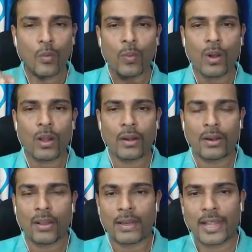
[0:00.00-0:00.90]
1,
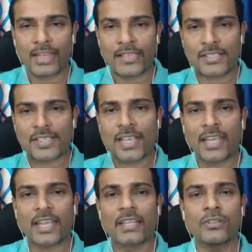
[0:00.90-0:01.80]
and
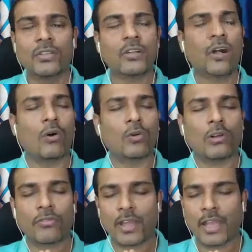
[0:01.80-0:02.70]
exhale to the count
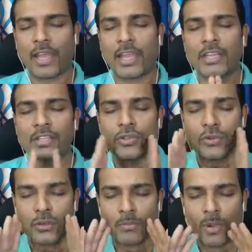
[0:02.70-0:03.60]
of 8 through
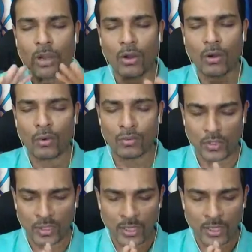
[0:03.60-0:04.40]
your mouth.